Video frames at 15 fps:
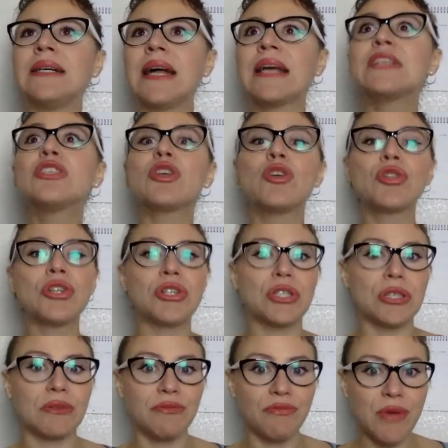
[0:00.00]

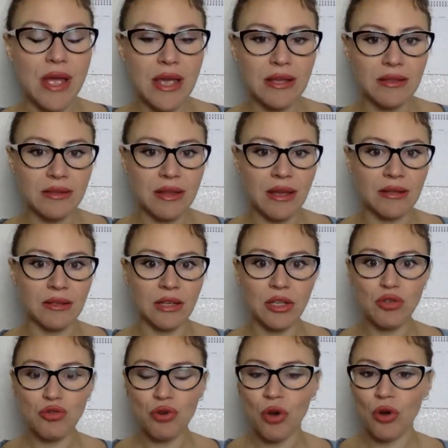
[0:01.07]
executors of fate that
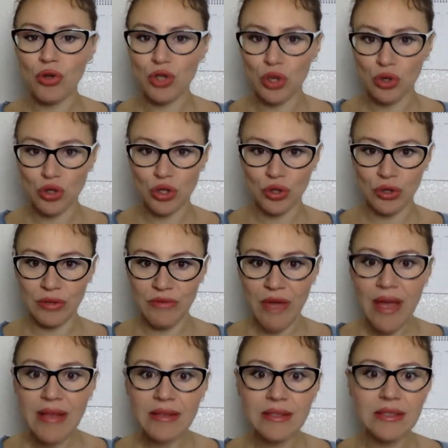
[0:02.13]
control social
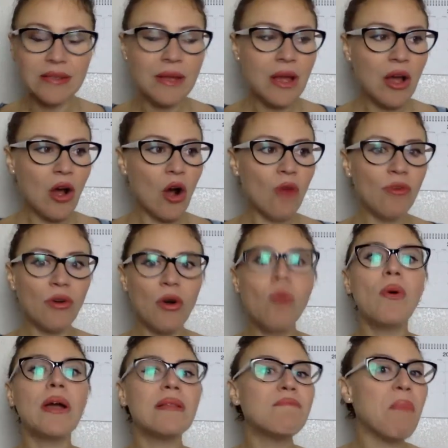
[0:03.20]
events, overall
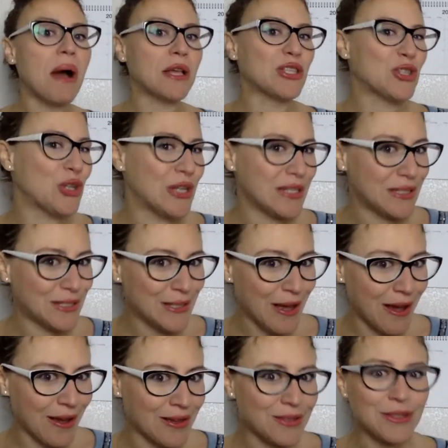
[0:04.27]
were in masculine
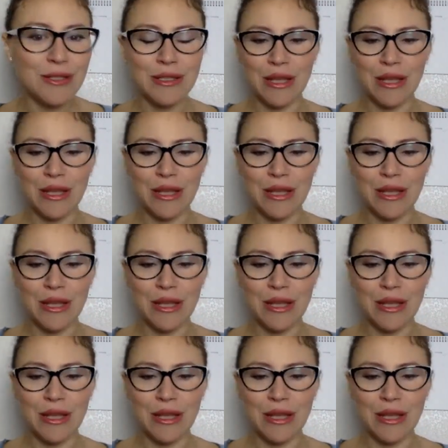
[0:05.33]
signs.